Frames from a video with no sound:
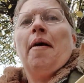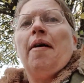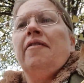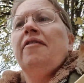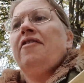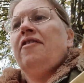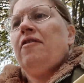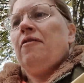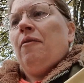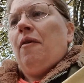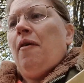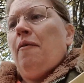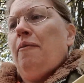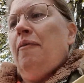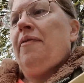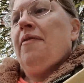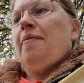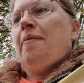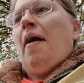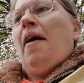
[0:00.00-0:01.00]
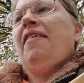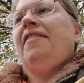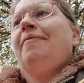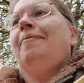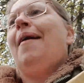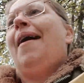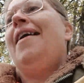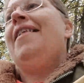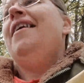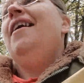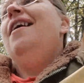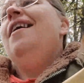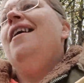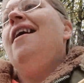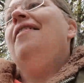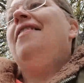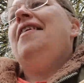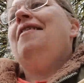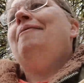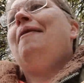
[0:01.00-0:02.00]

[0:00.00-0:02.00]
the post, well, from the postman. I